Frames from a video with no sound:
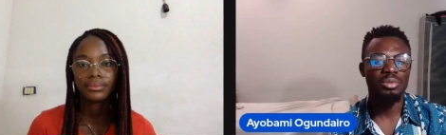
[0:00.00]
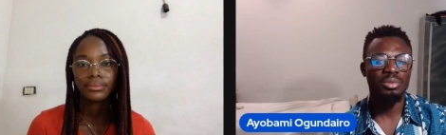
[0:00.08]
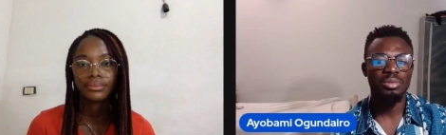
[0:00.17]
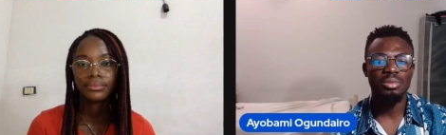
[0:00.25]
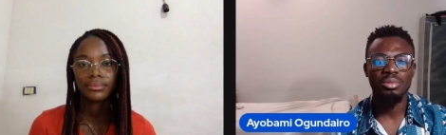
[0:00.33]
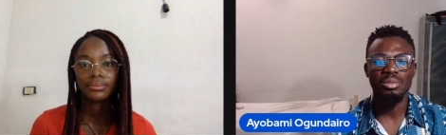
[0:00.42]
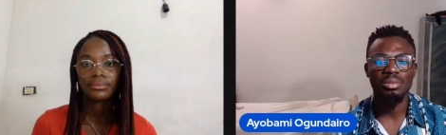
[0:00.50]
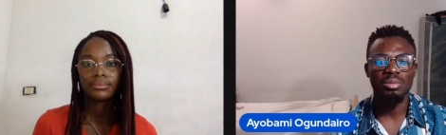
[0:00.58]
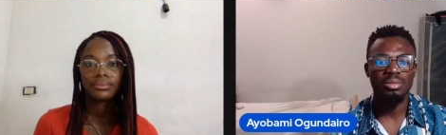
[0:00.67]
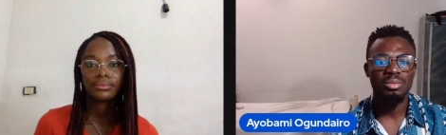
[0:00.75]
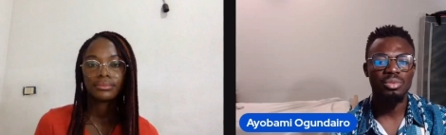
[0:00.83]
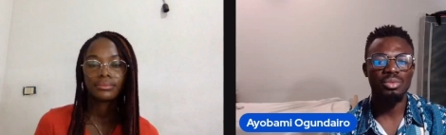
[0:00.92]

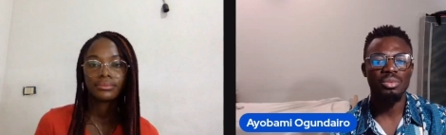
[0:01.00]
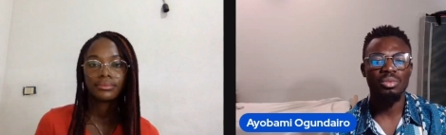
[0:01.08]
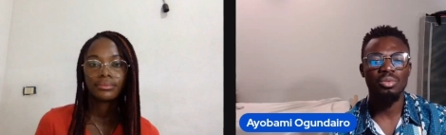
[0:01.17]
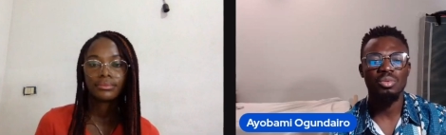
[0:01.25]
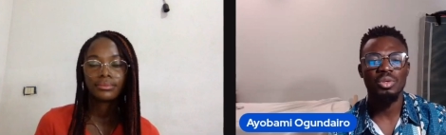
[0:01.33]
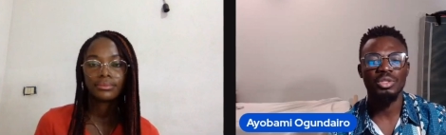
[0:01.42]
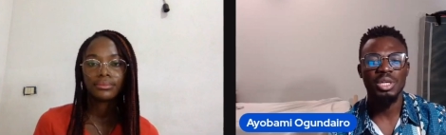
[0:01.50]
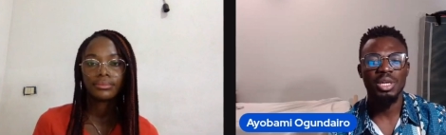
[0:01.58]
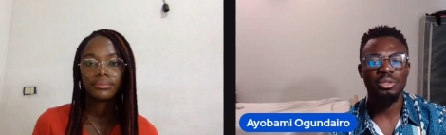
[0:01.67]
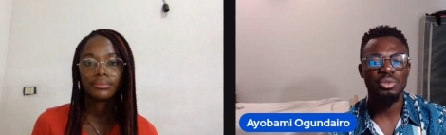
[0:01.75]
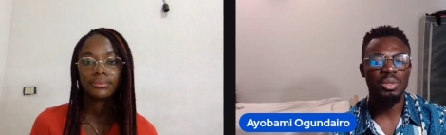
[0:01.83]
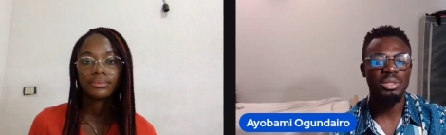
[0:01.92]
Speaker 1: to two
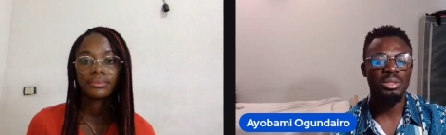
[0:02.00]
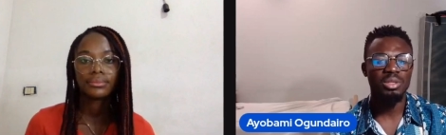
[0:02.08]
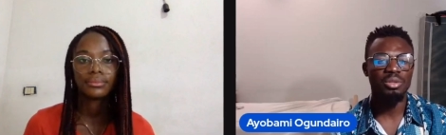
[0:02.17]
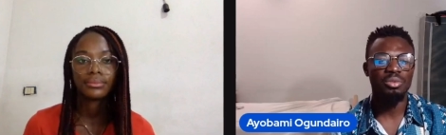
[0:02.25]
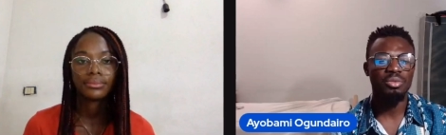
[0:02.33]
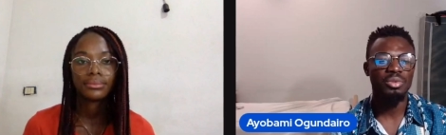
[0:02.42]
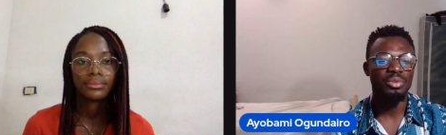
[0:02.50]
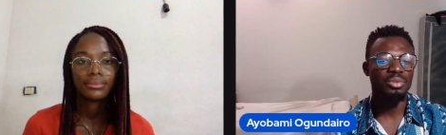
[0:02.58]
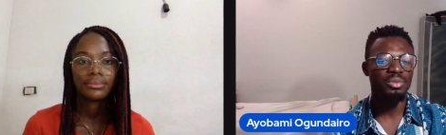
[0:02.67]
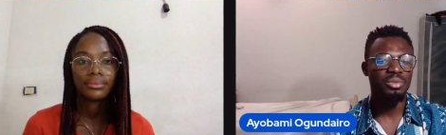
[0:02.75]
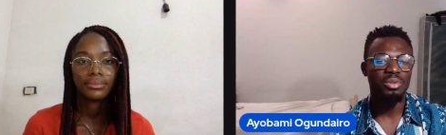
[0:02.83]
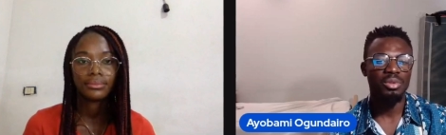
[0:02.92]
hundred twenty
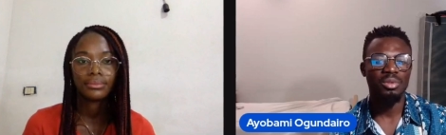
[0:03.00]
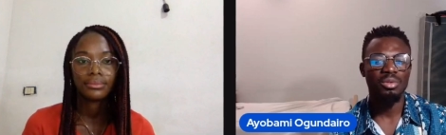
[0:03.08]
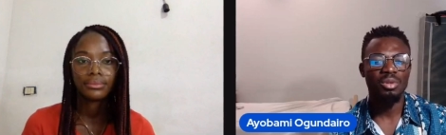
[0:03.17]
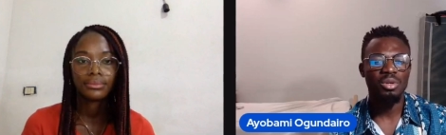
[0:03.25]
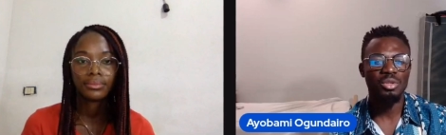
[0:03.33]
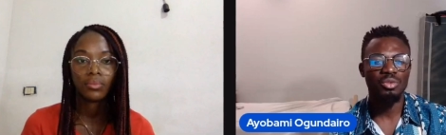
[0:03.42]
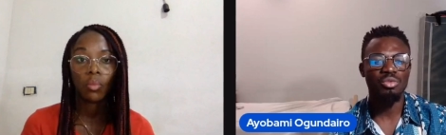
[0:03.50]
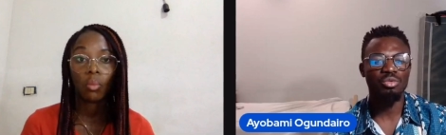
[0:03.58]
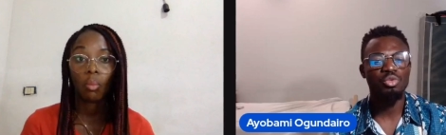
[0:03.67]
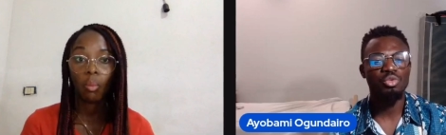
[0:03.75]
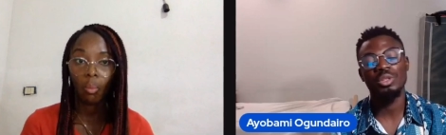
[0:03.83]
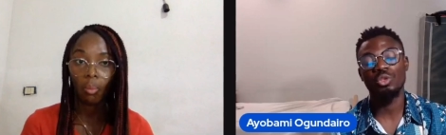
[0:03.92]
euros or to
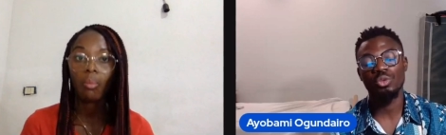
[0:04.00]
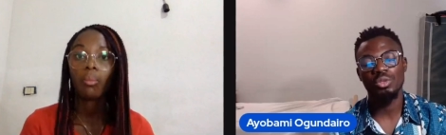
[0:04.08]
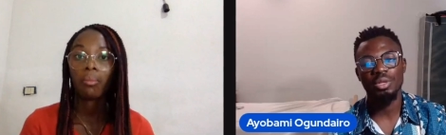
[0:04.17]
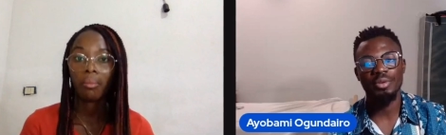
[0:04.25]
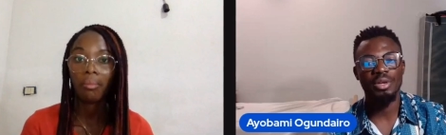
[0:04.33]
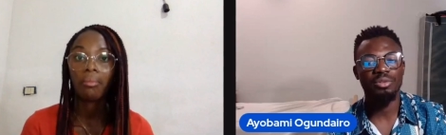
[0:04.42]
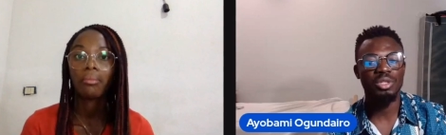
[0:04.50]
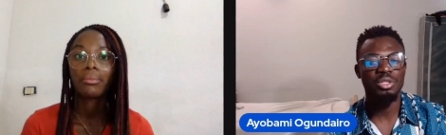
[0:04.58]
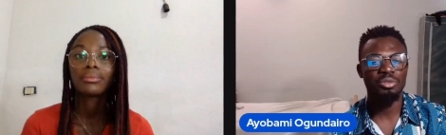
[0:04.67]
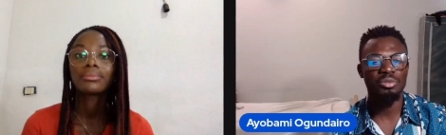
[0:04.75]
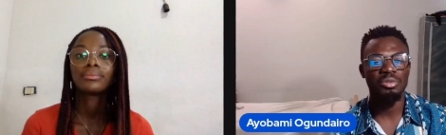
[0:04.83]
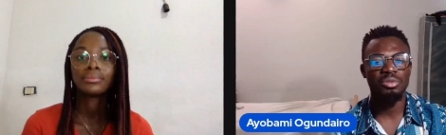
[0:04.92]
two to three hundred
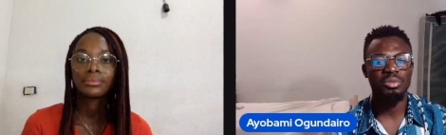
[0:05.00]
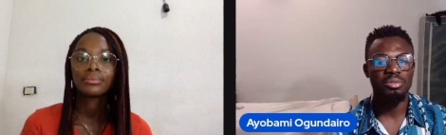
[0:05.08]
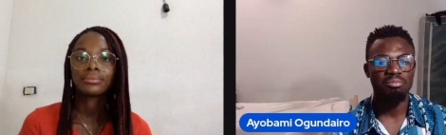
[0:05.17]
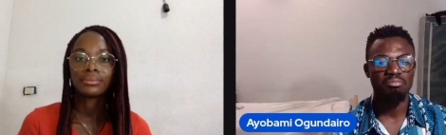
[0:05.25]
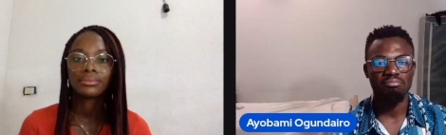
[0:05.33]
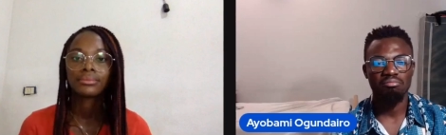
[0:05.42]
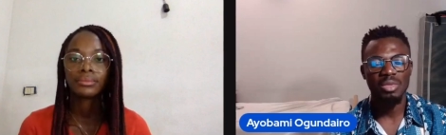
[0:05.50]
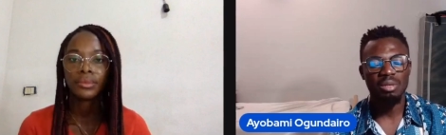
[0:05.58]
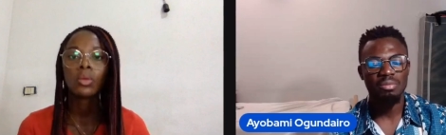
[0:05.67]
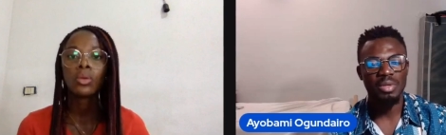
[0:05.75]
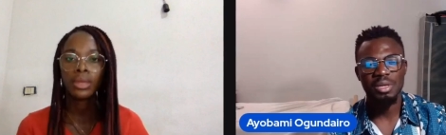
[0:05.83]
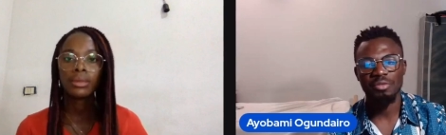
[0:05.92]
euros.
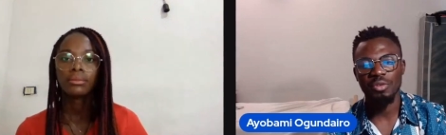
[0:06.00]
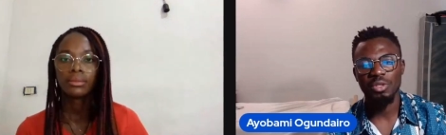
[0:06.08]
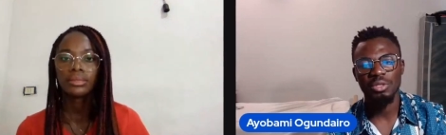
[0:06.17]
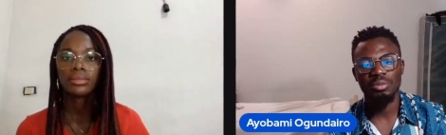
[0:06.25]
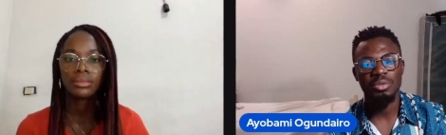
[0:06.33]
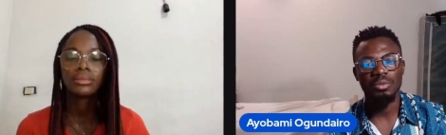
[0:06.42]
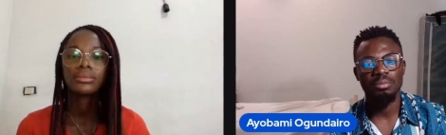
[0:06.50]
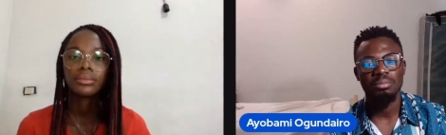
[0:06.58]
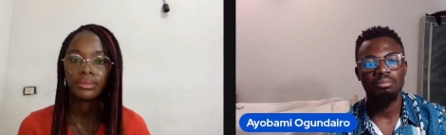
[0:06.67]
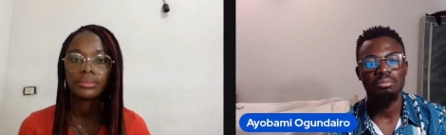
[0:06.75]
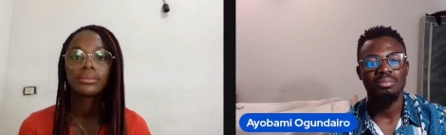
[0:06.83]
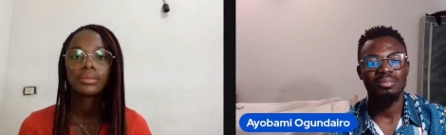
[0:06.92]
Speaker 2: Okay. Very affordable. That's
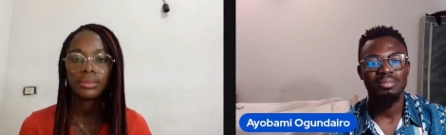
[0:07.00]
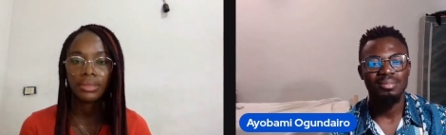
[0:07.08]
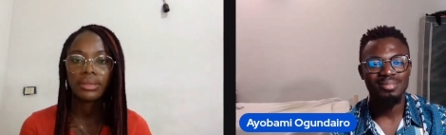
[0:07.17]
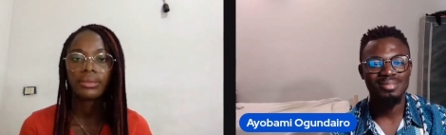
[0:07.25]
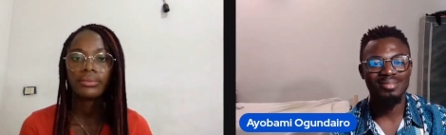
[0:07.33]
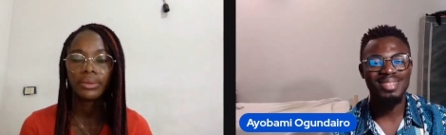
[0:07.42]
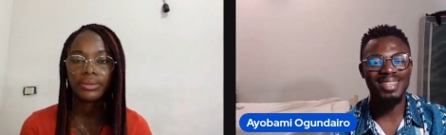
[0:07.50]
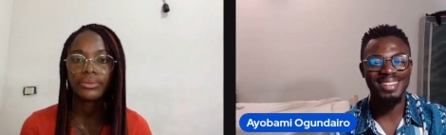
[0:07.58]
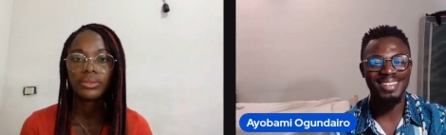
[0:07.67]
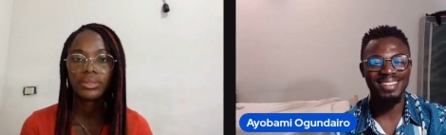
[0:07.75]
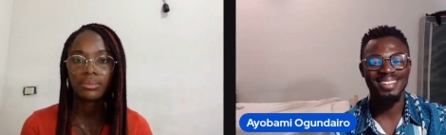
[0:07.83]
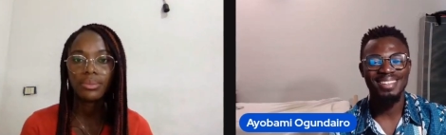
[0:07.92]
yeah, very
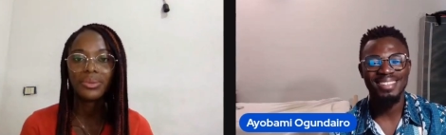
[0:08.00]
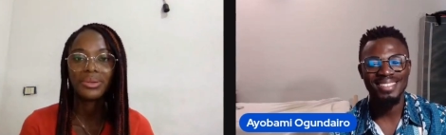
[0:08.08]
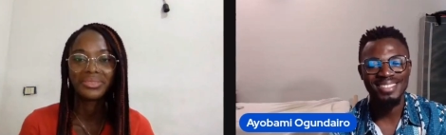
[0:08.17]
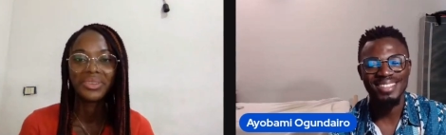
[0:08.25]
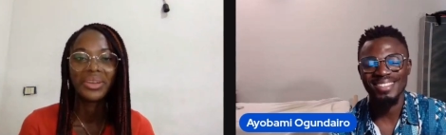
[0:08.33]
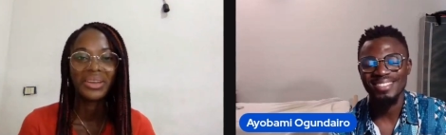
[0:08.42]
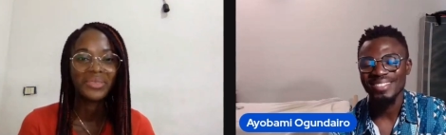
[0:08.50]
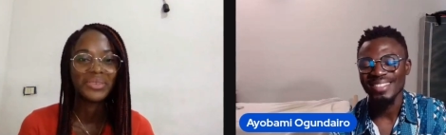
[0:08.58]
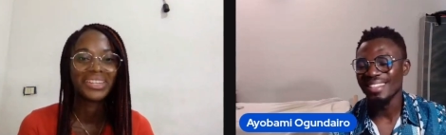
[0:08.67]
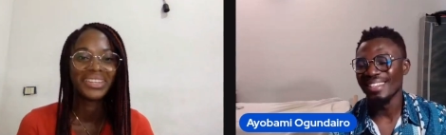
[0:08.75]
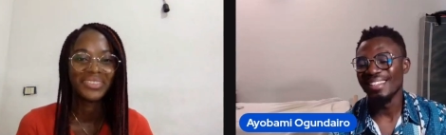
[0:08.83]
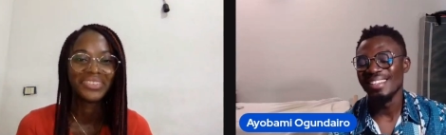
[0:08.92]

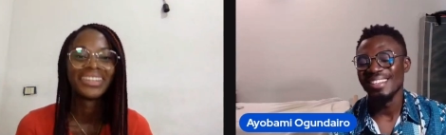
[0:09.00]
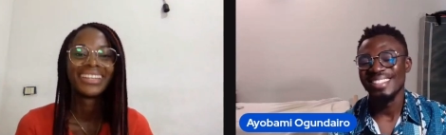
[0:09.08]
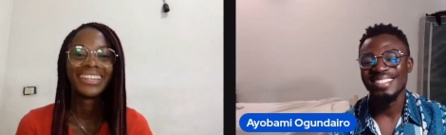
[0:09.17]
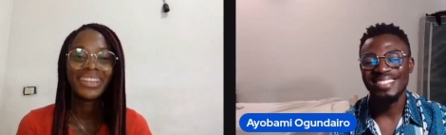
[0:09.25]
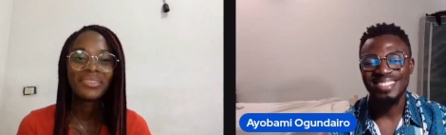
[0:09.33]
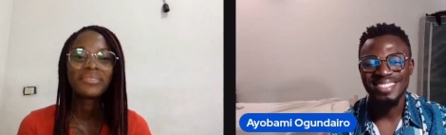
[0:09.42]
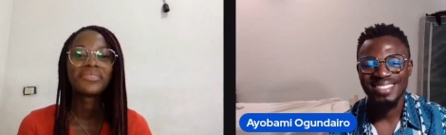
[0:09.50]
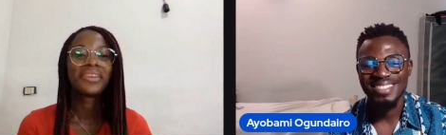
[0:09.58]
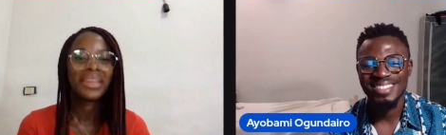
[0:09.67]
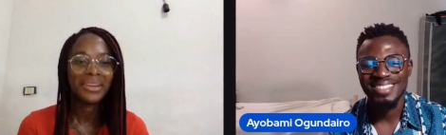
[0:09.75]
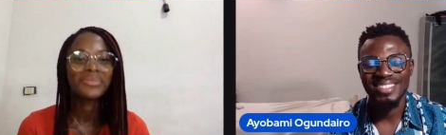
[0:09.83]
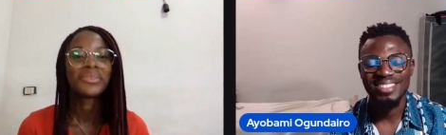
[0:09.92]
affordable.
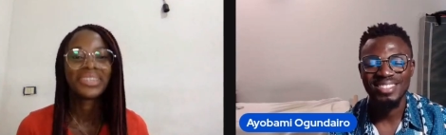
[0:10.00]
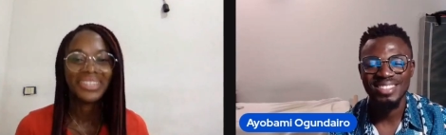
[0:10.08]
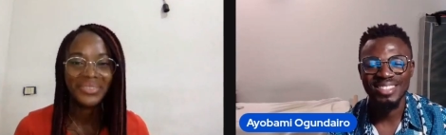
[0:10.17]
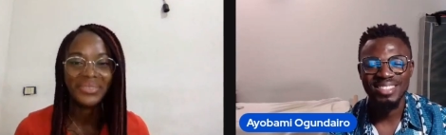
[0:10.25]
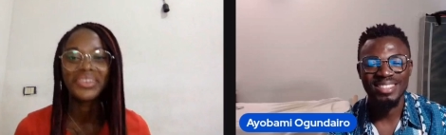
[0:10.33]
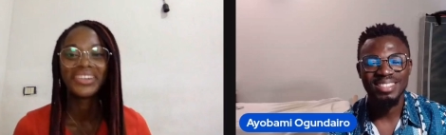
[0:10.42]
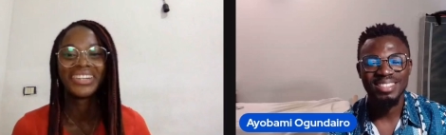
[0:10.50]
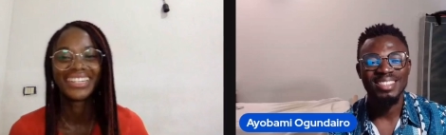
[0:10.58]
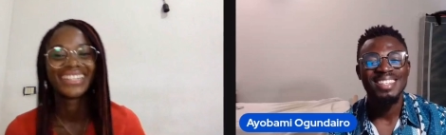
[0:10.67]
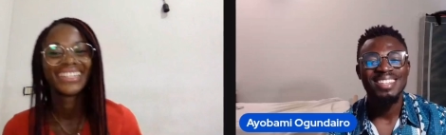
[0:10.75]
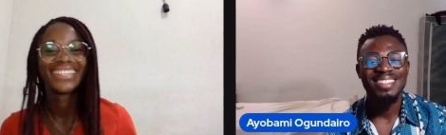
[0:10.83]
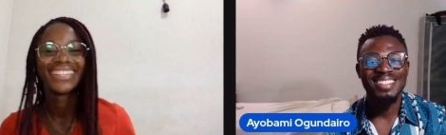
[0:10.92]
Very affordable.
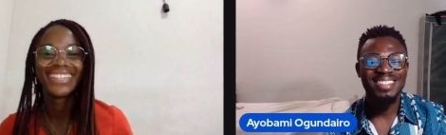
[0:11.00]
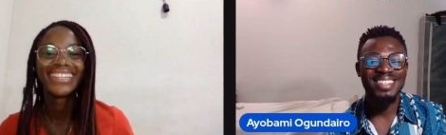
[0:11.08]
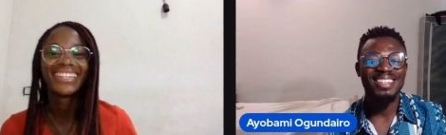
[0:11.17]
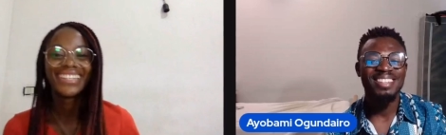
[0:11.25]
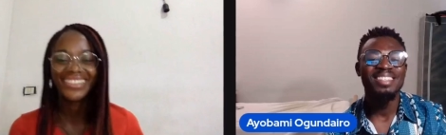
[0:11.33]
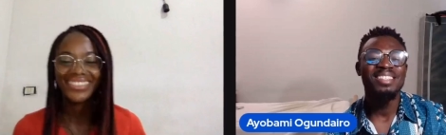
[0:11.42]
Very affordable.